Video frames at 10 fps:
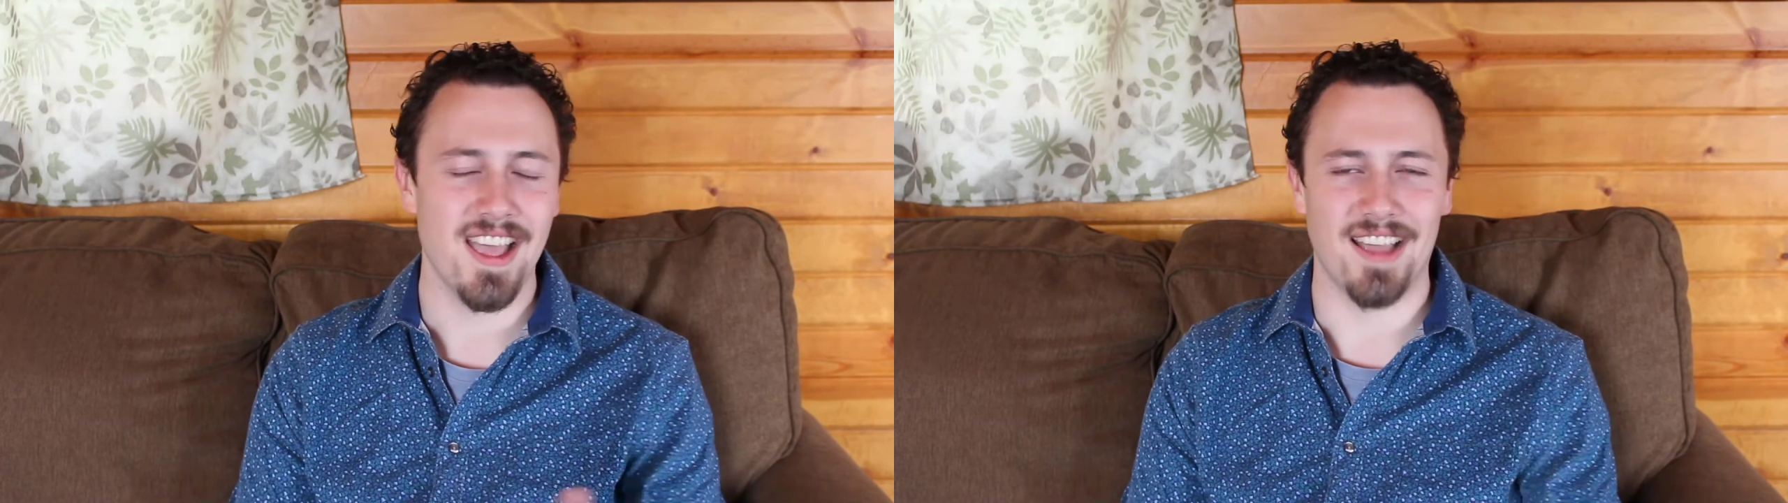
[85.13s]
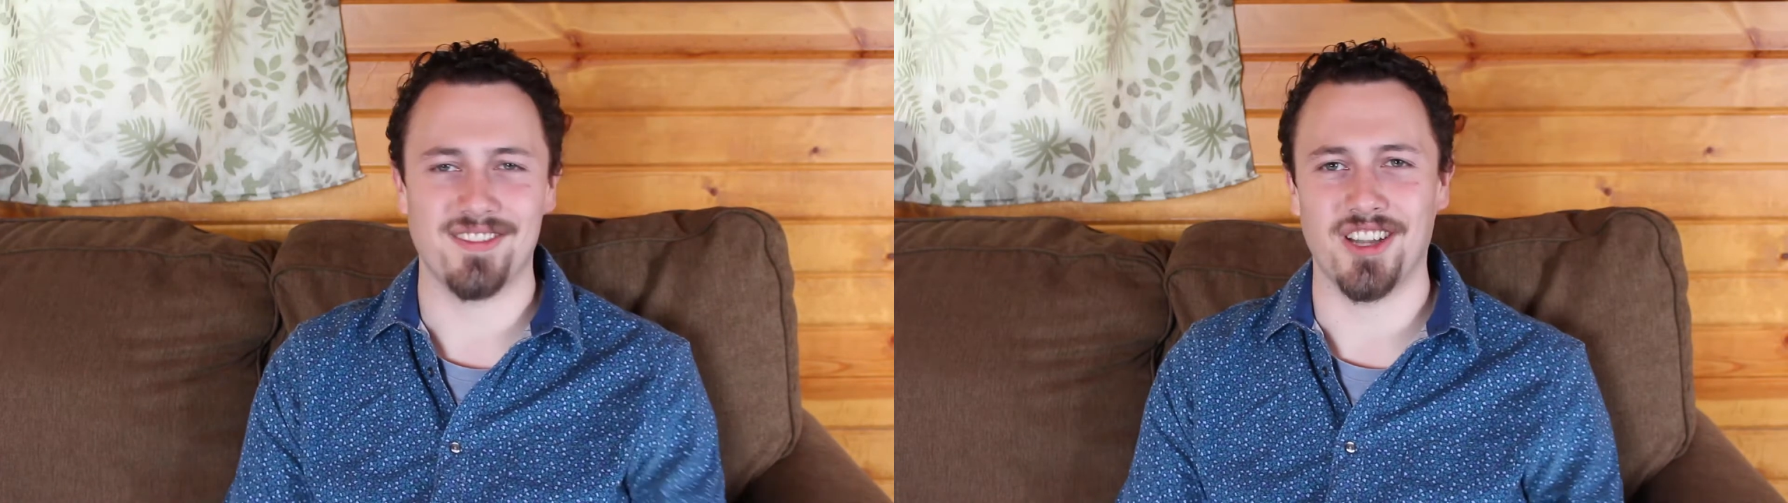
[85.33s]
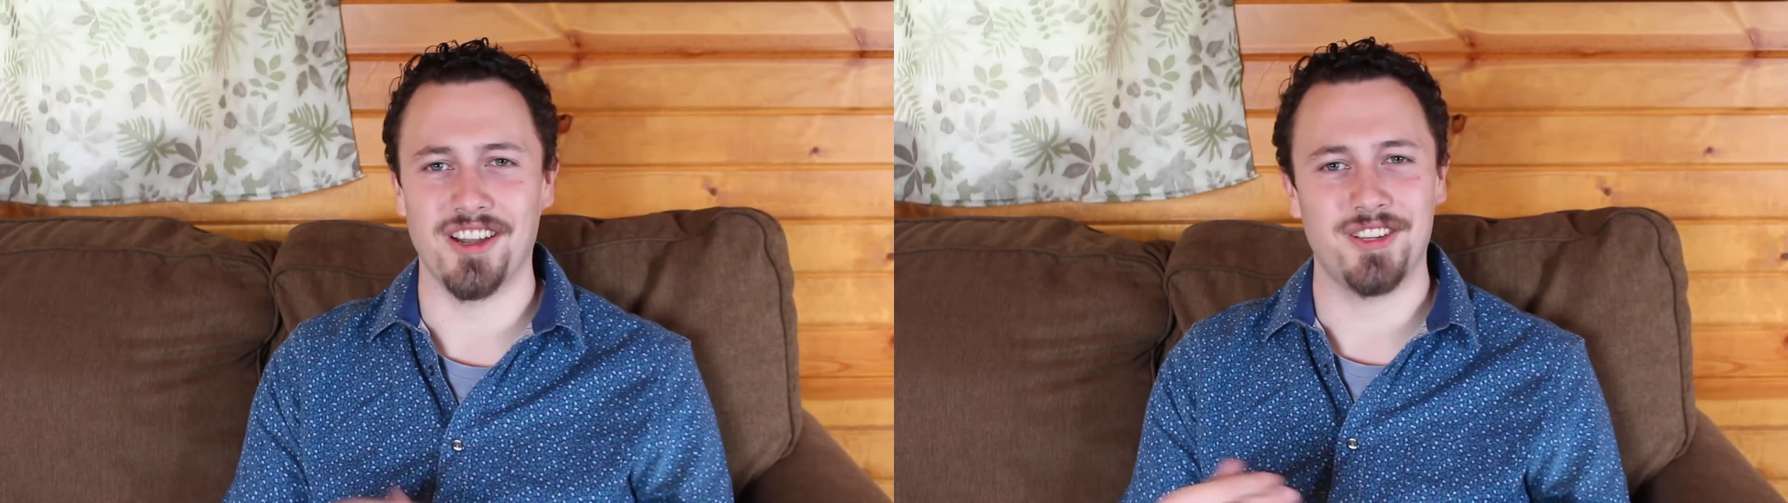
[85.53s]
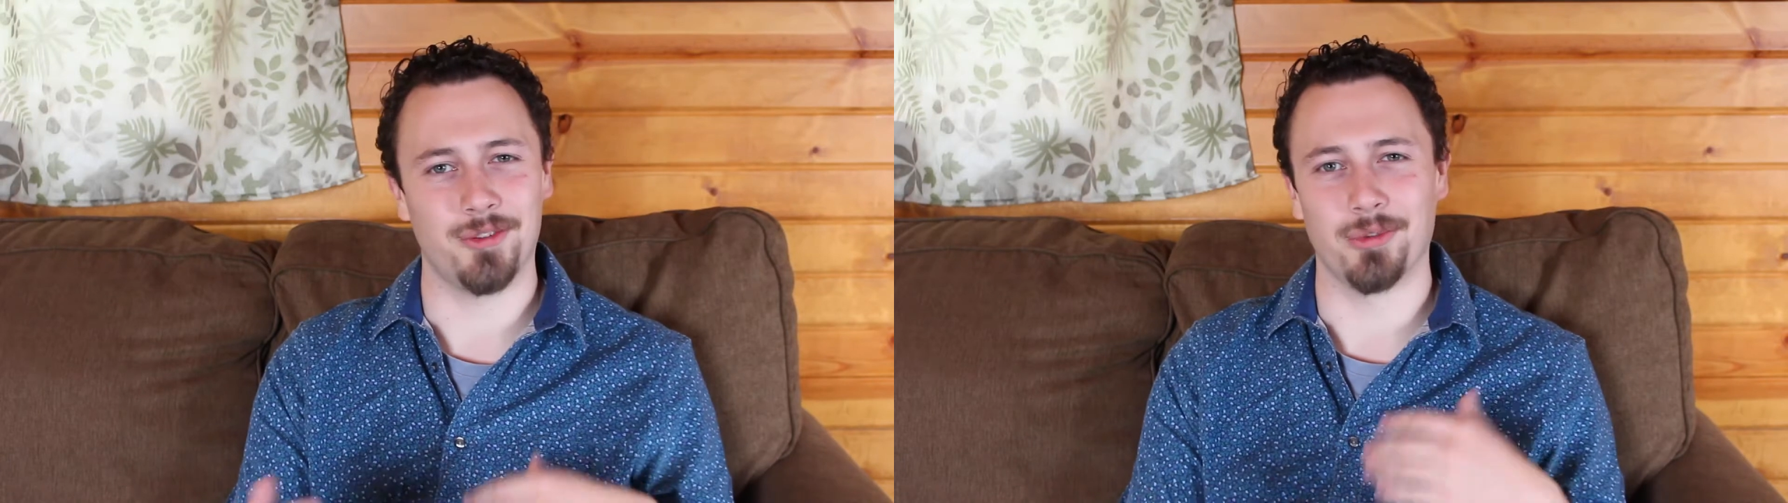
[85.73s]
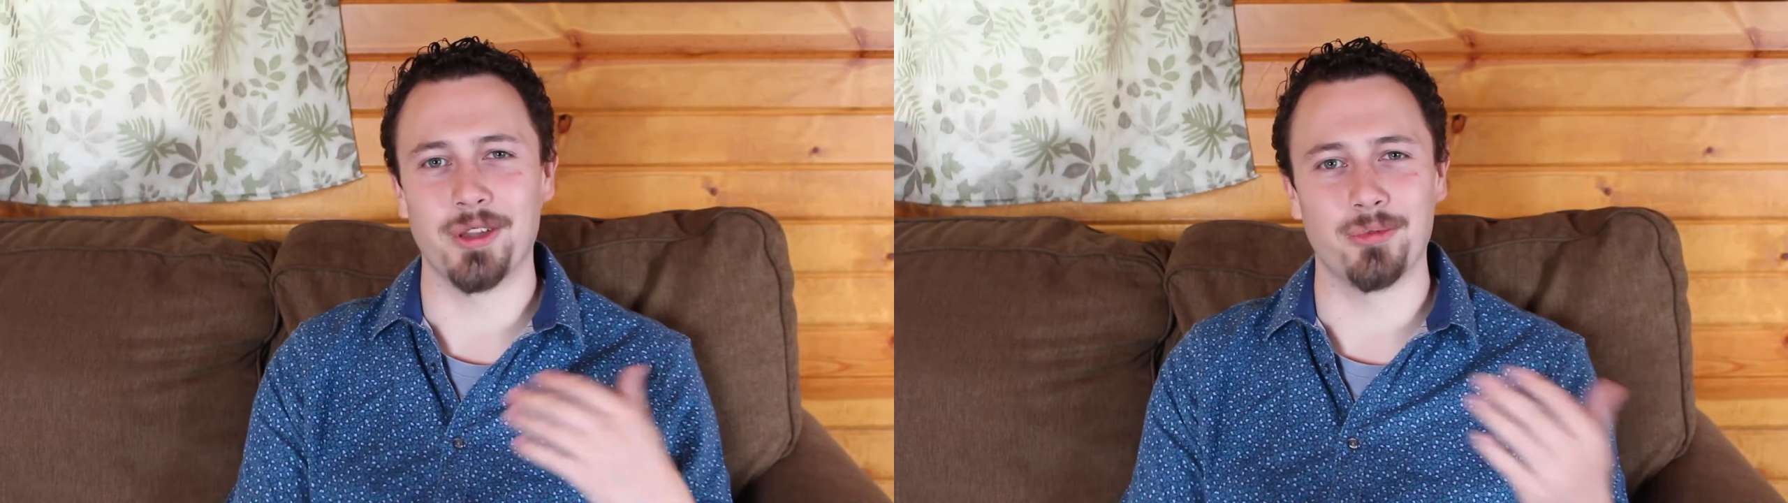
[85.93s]
I started
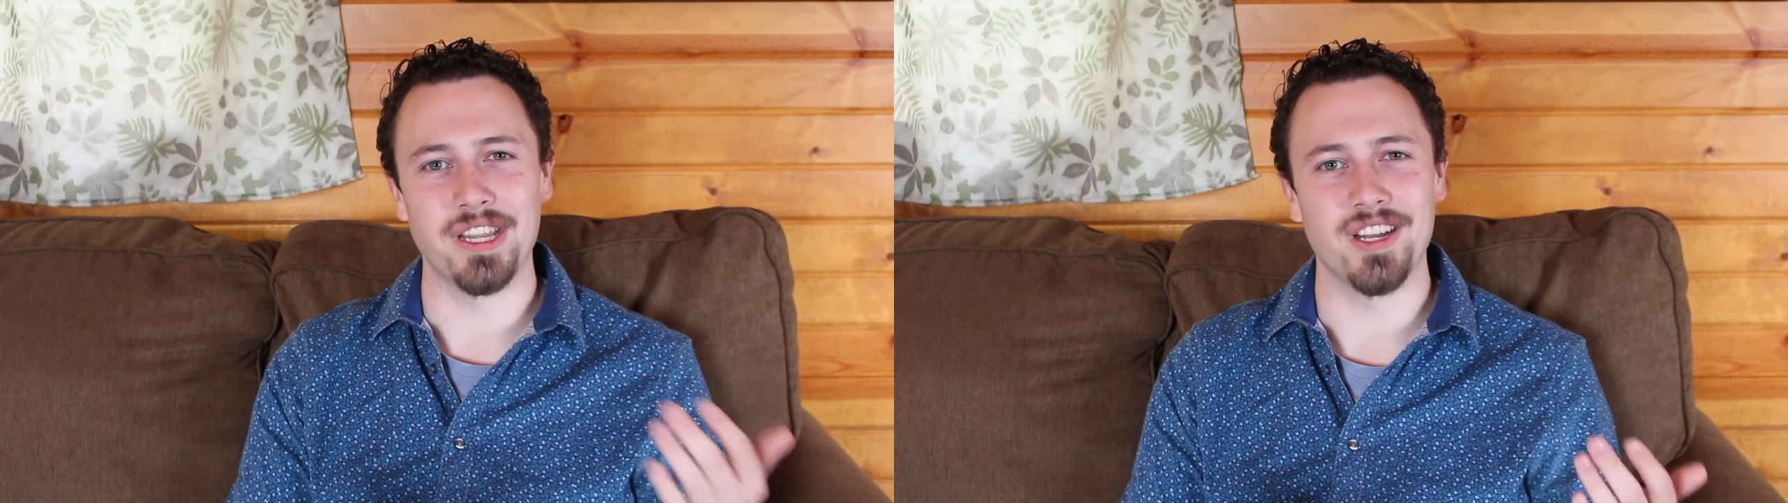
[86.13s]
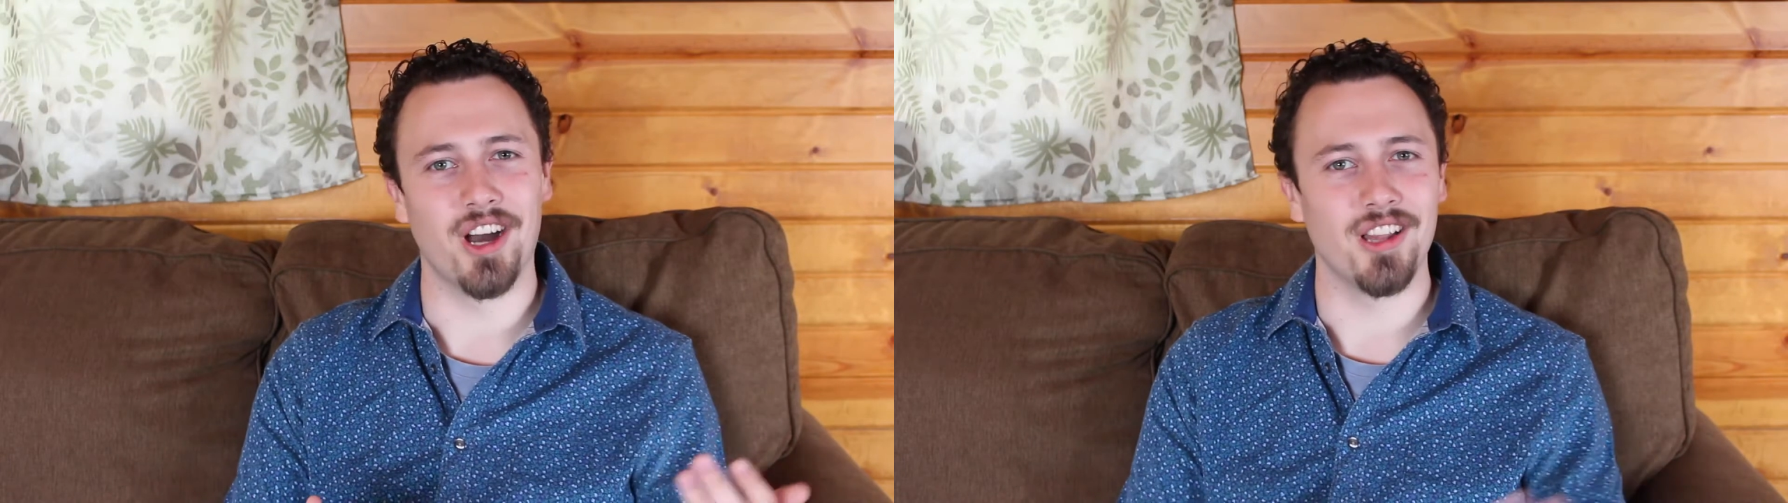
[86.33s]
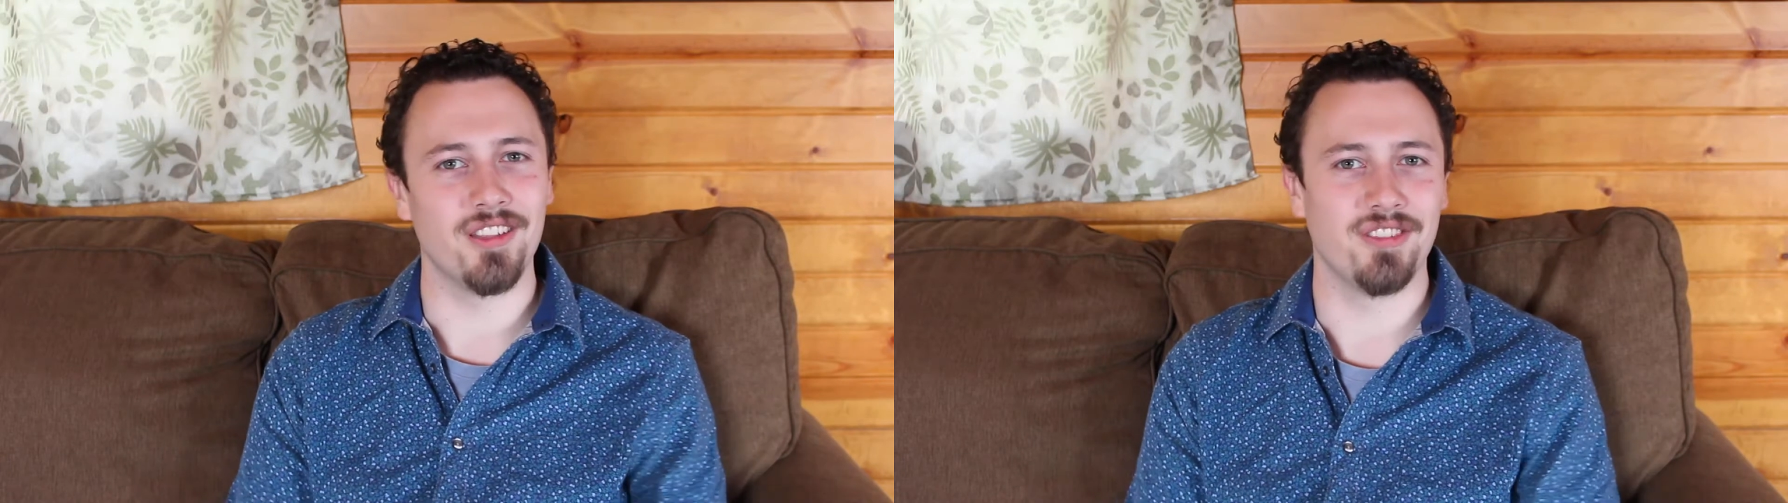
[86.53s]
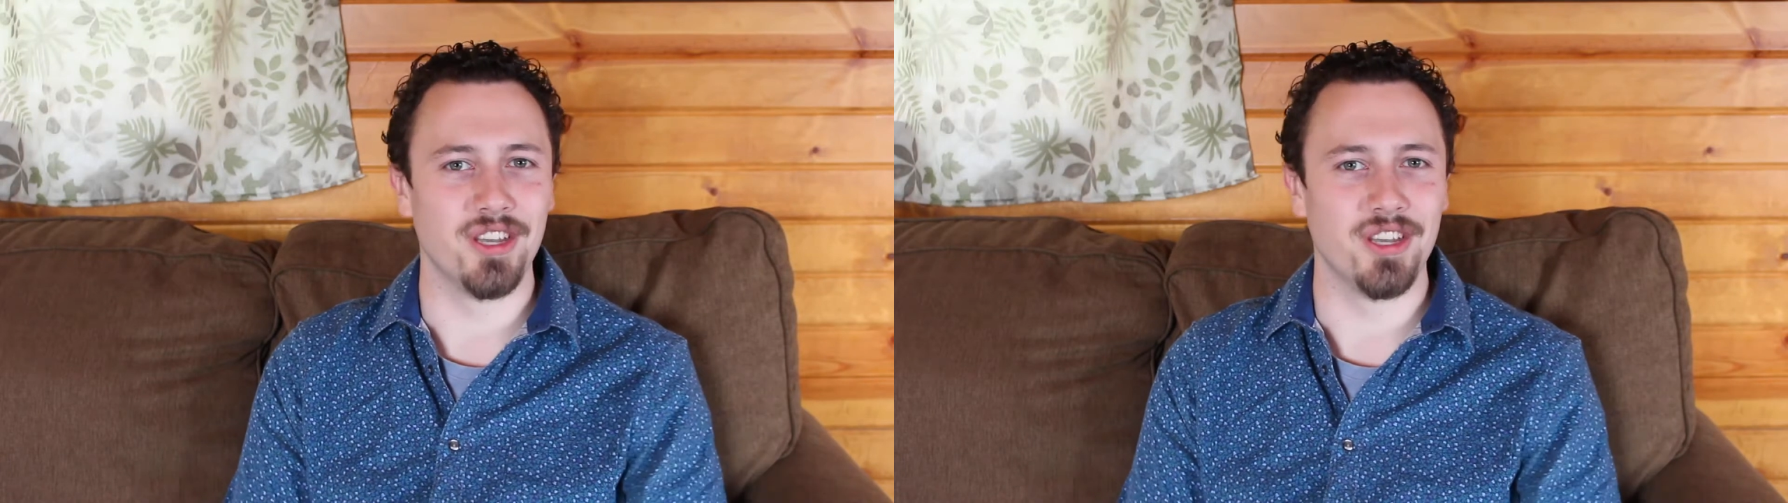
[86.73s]
to reread all of